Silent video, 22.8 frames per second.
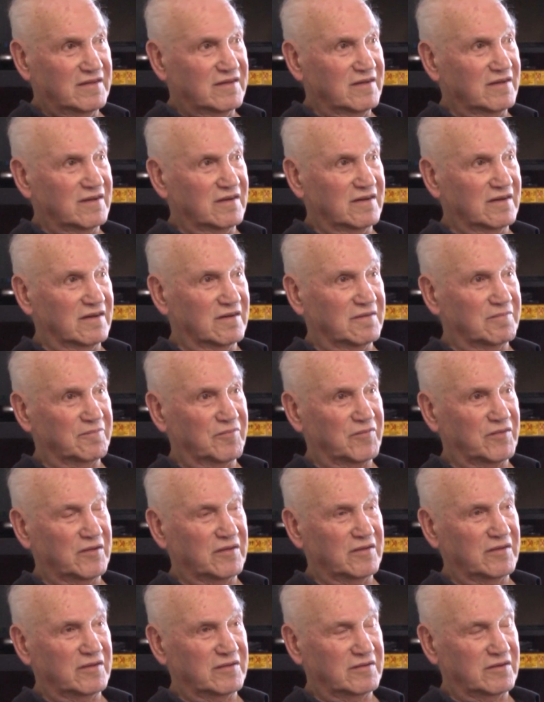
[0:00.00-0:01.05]

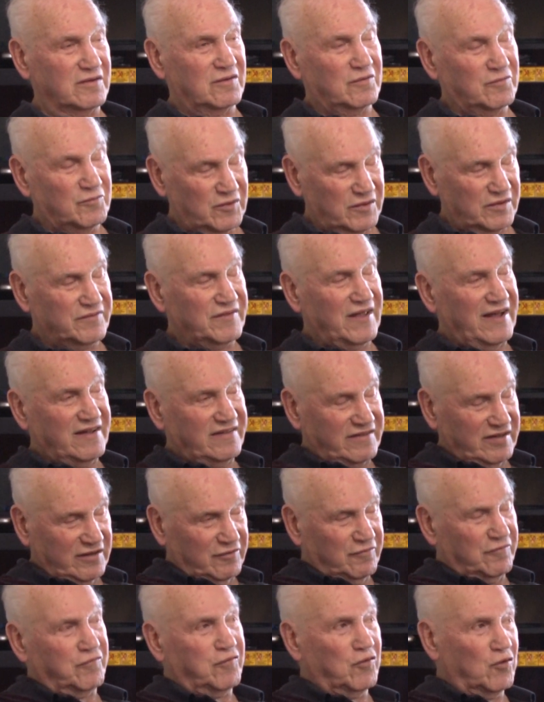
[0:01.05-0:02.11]

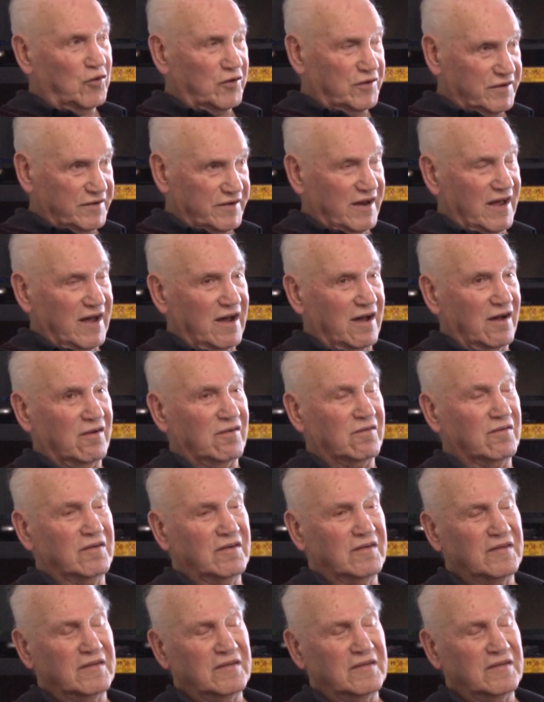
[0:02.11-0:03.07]
1940 now.